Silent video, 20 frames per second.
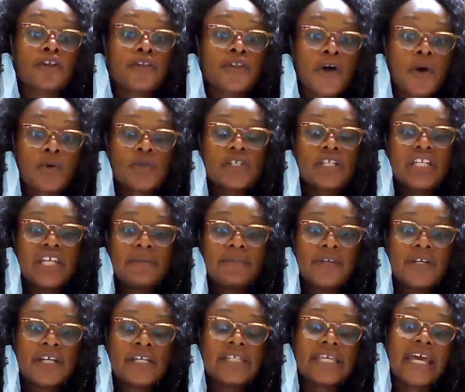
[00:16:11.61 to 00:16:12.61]
those
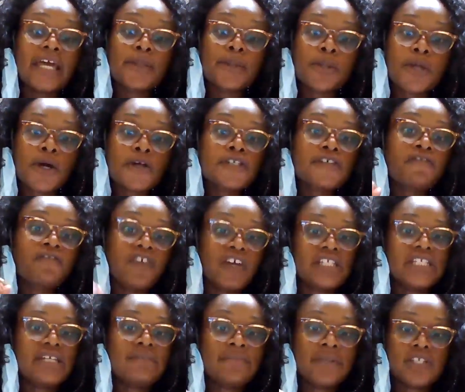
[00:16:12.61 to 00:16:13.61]
liberties and those
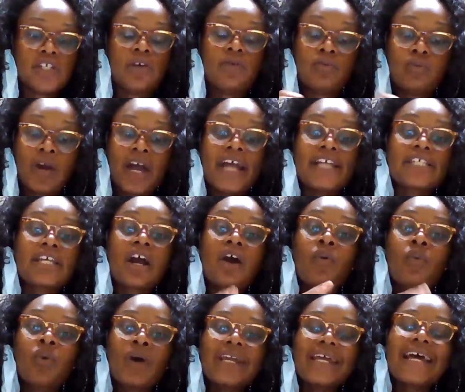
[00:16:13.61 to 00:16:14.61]
fundamental rights
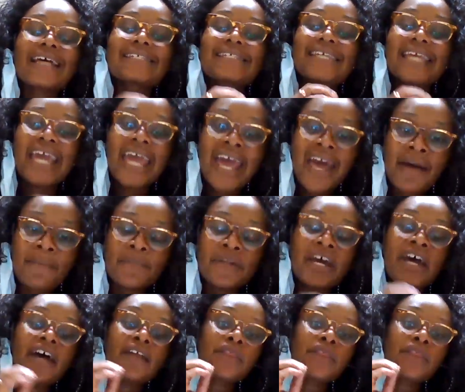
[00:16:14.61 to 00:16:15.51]
are what has kept